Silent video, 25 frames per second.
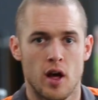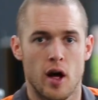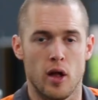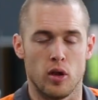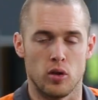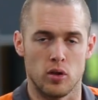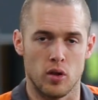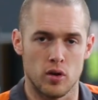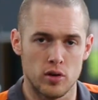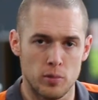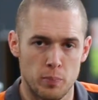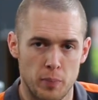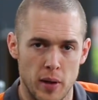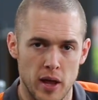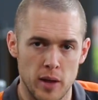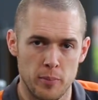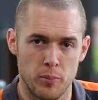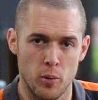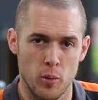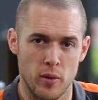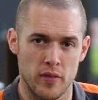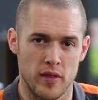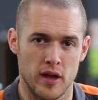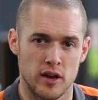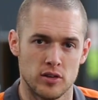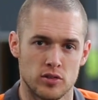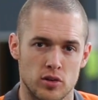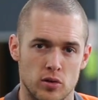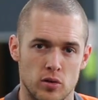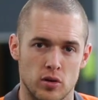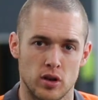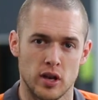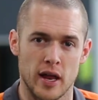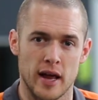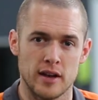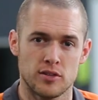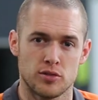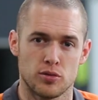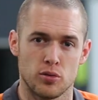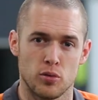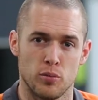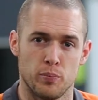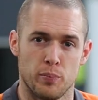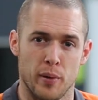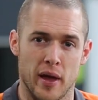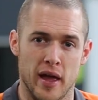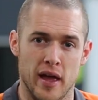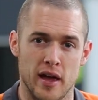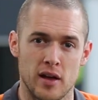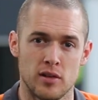A lot of people when they do lateral
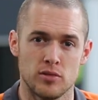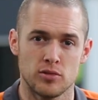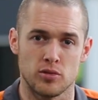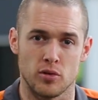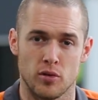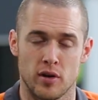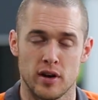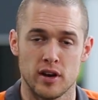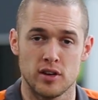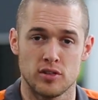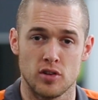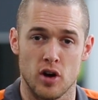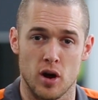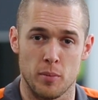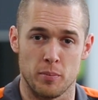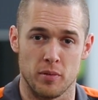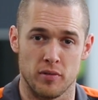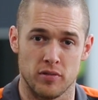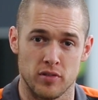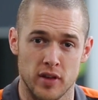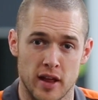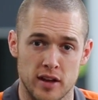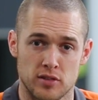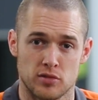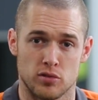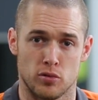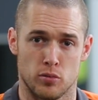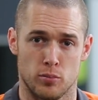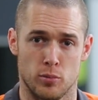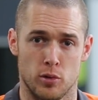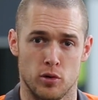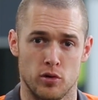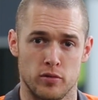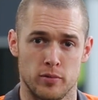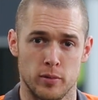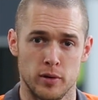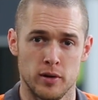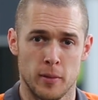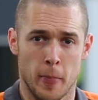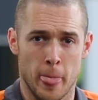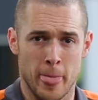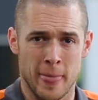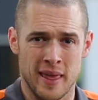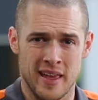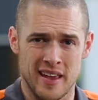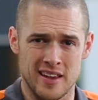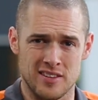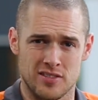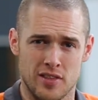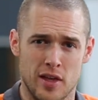bounds or any type of lateral movement
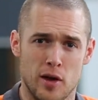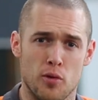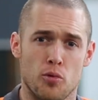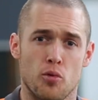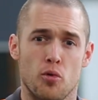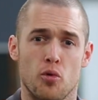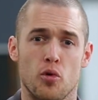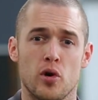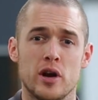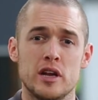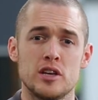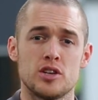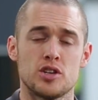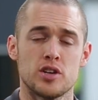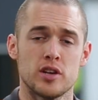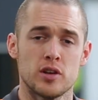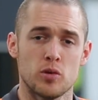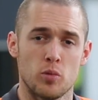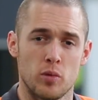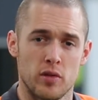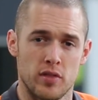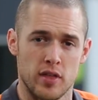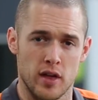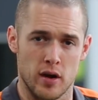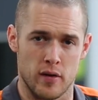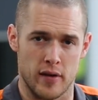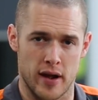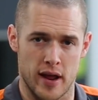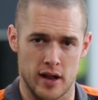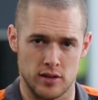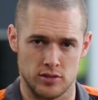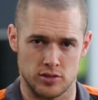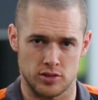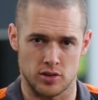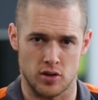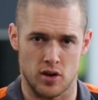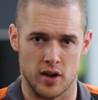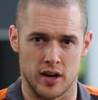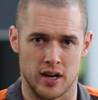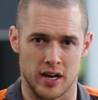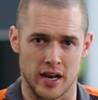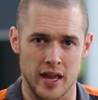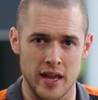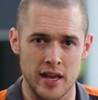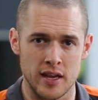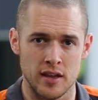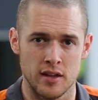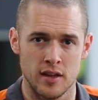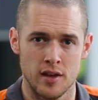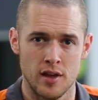is they're reaching with their outside
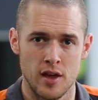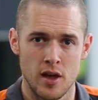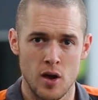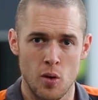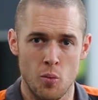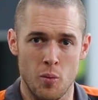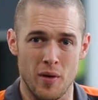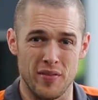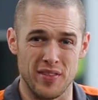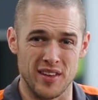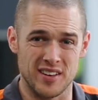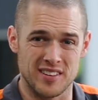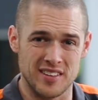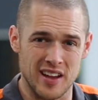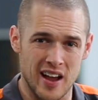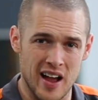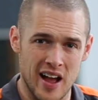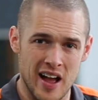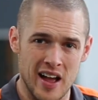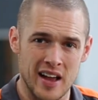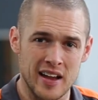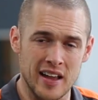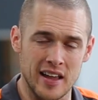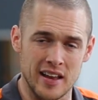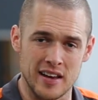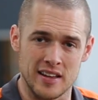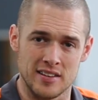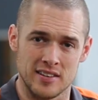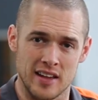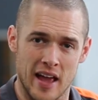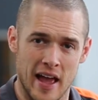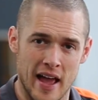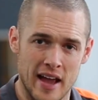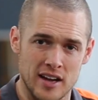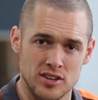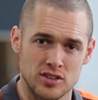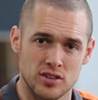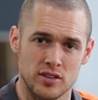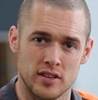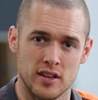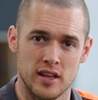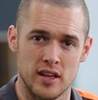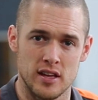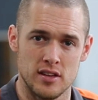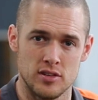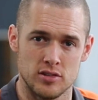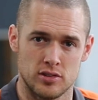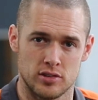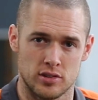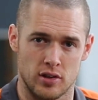leg when the target is
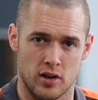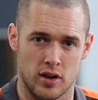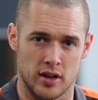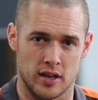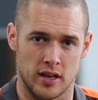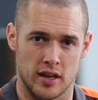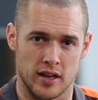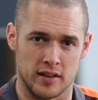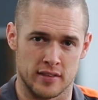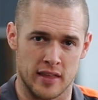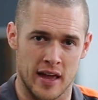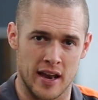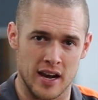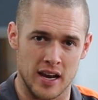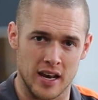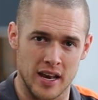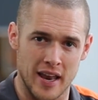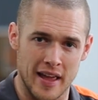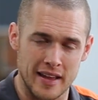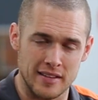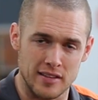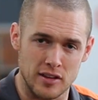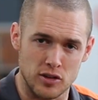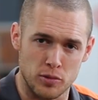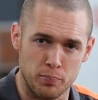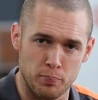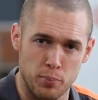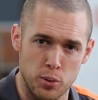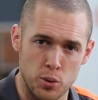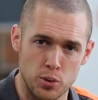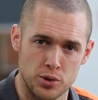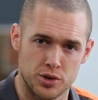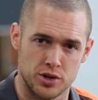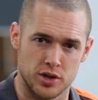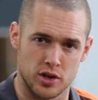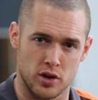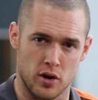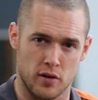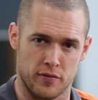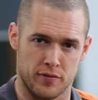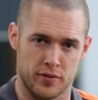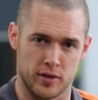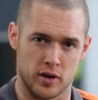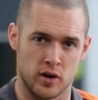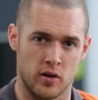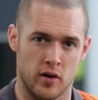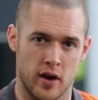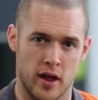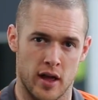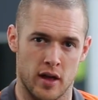actually inside leg, that leg that's pushing off
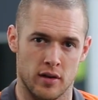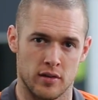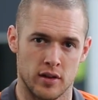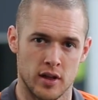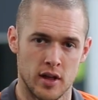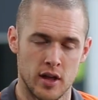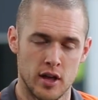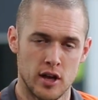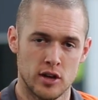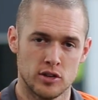the ground.